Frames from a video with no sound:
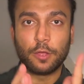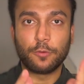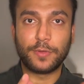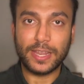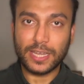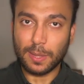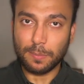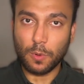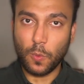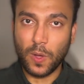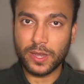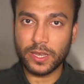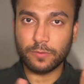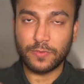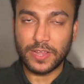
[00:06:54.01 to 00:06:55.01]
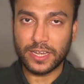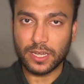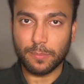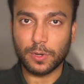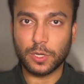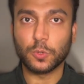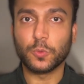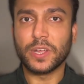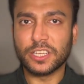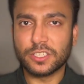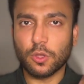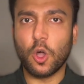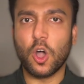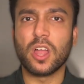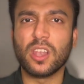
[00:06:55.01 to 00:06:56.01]
Week number 1 and week number 2 is
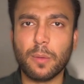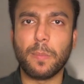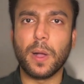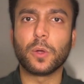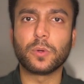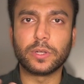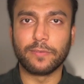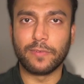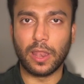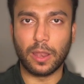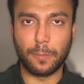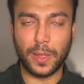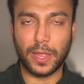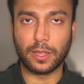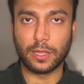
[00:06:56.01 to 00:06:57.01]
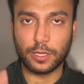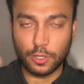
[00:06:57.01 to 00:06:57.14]
all about developing